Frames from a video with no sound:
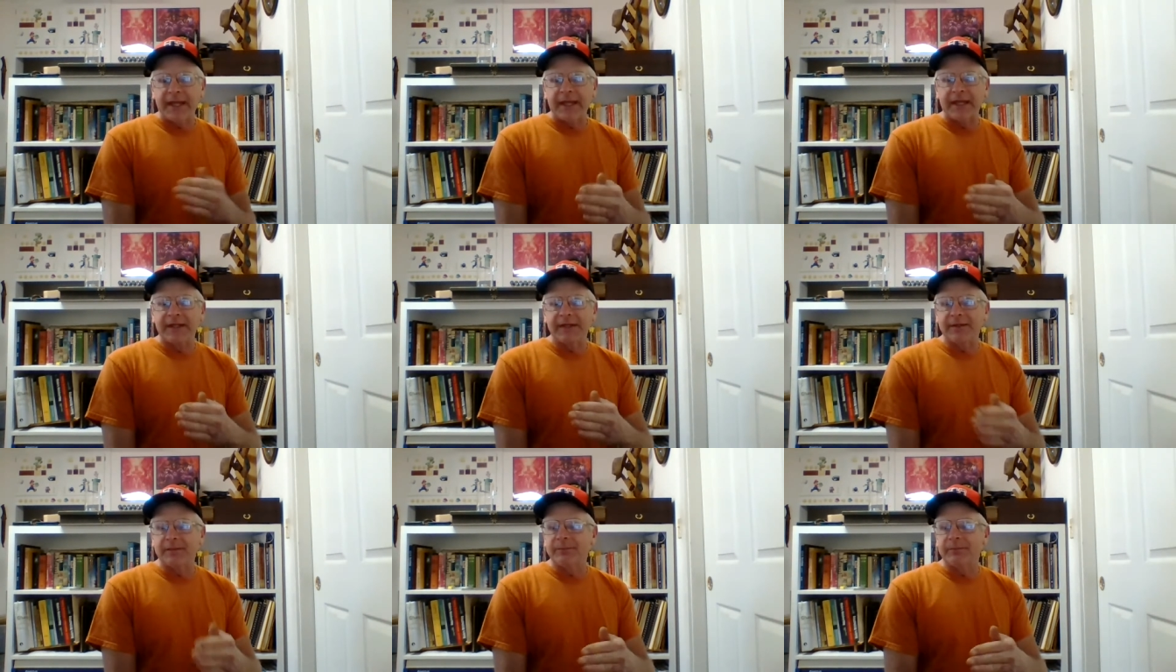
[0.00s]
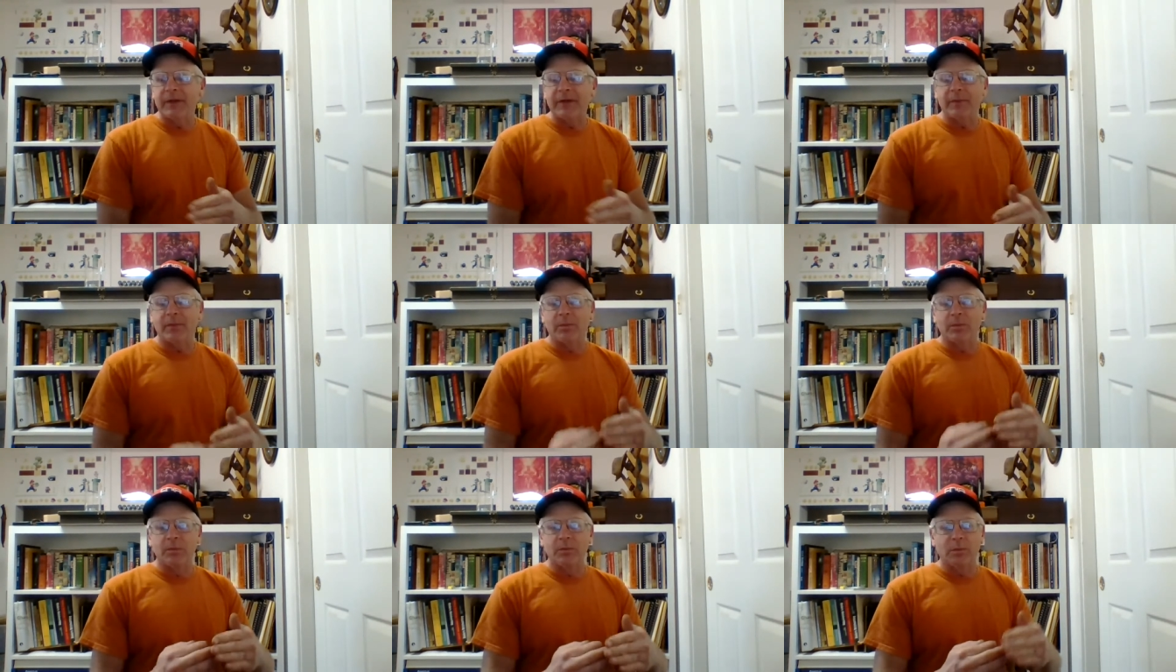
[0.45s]
And
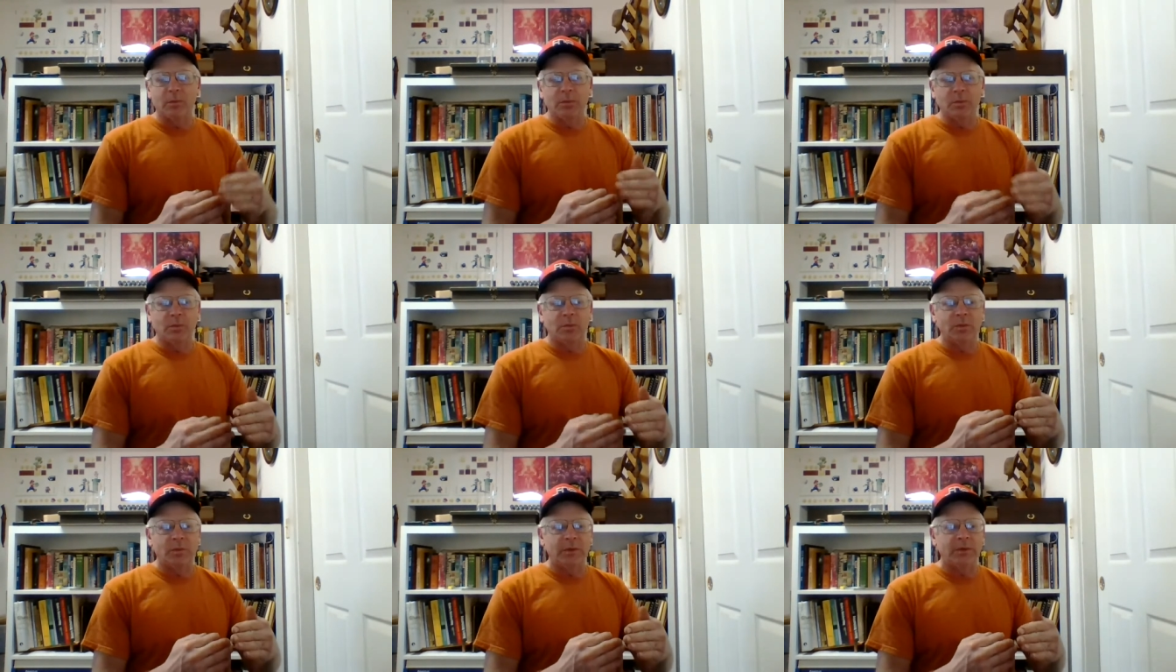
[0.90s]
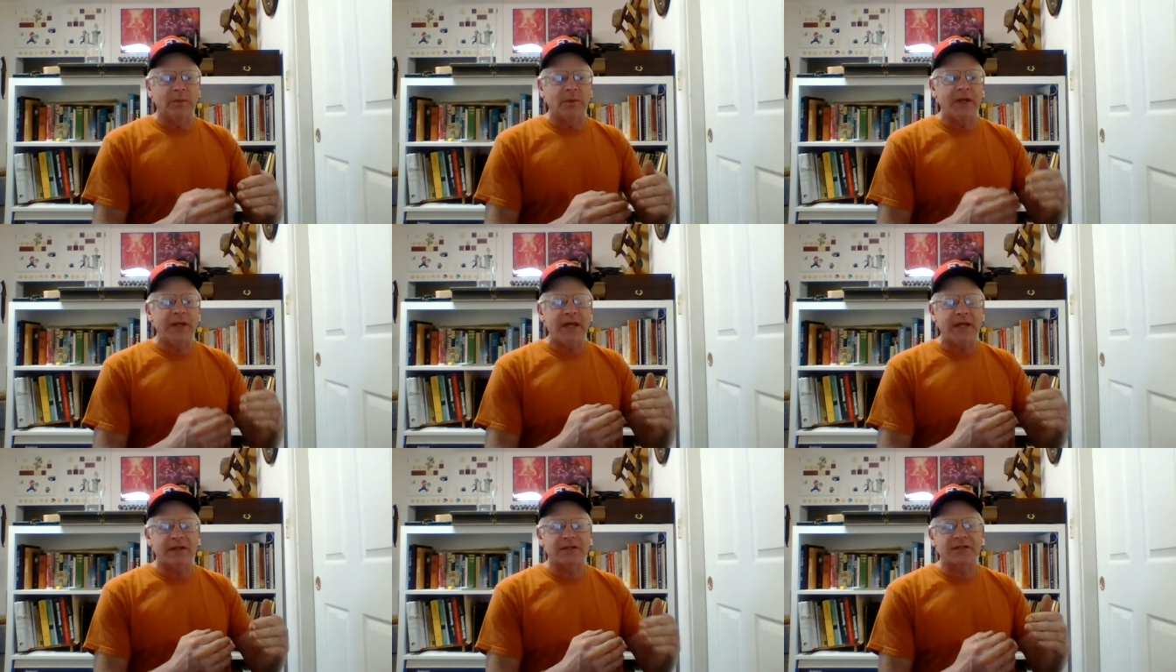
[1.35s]
but we
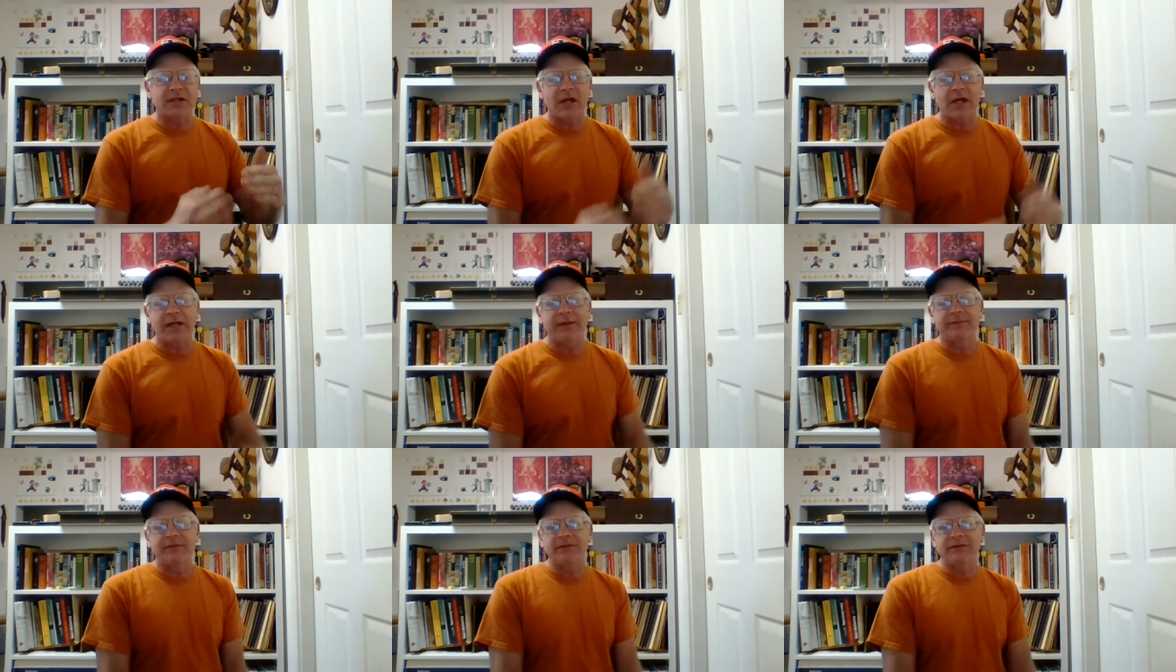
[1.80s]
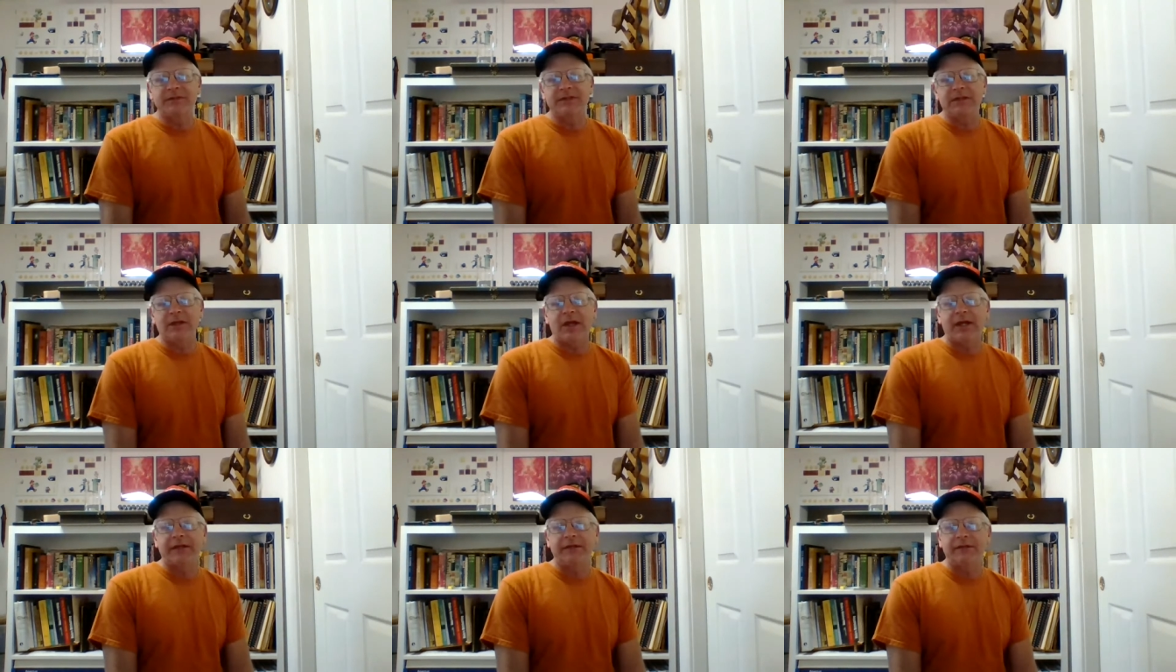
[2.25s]
run out of time to
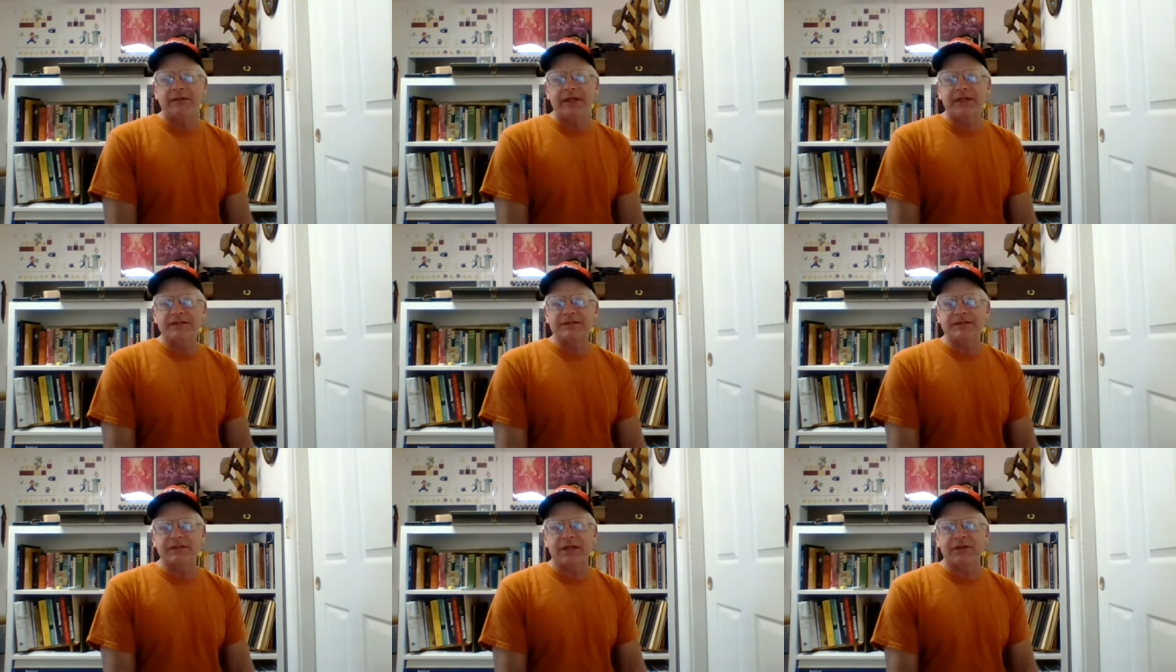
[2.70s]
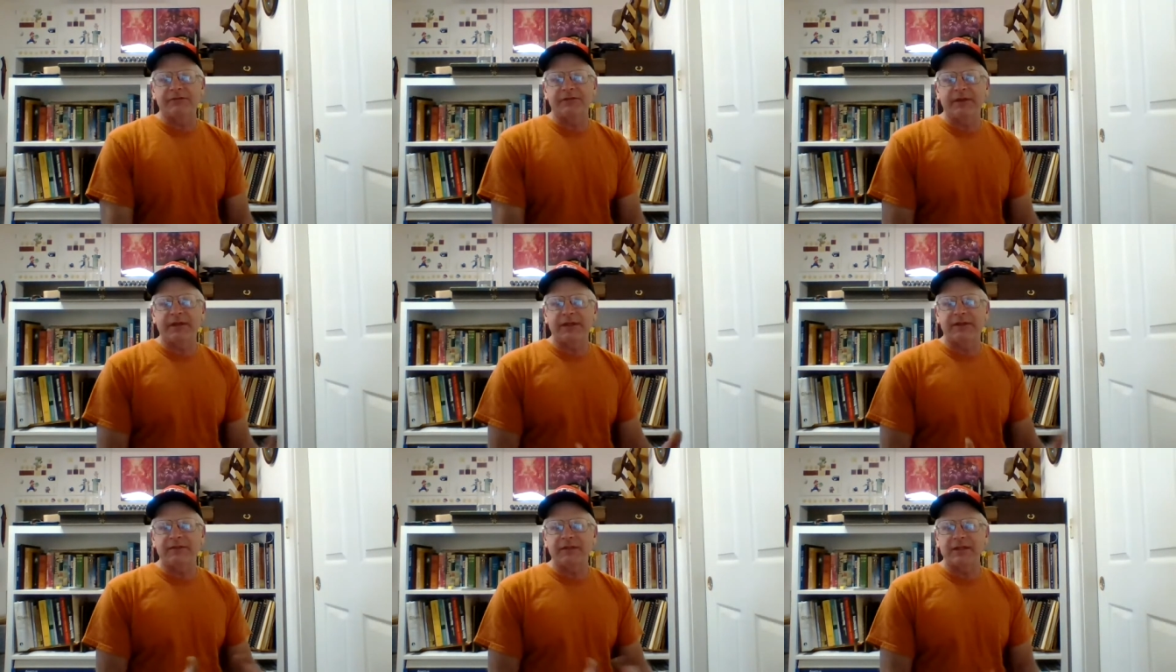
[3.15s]
dehydrate stuff
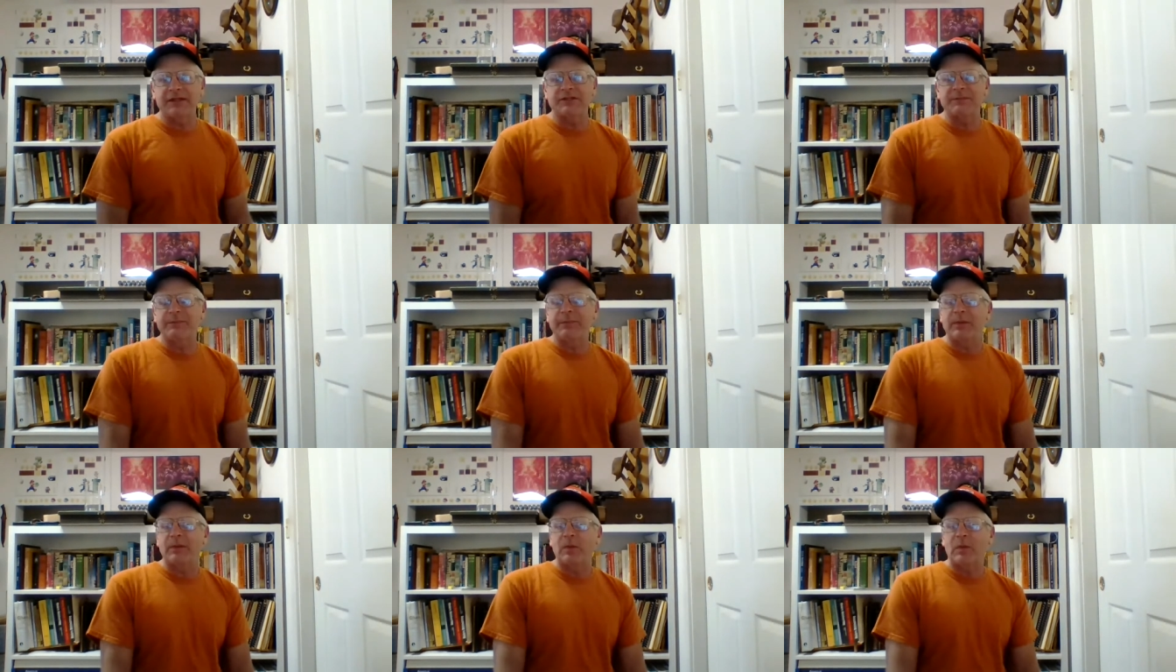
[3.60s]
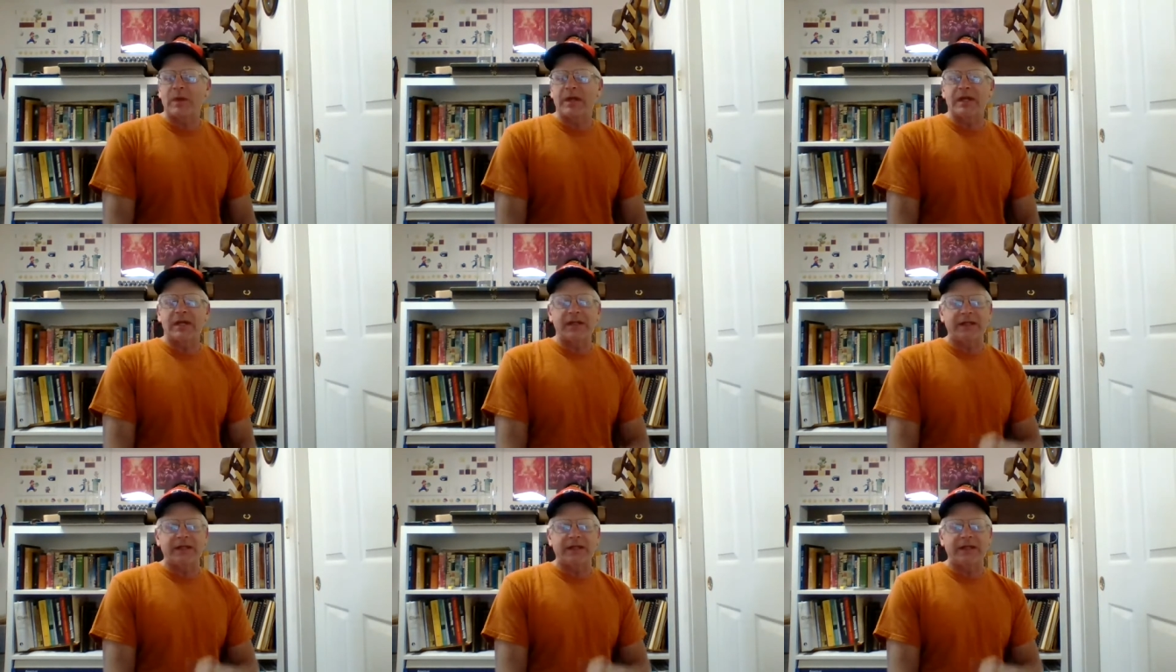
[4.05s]
and get things put away.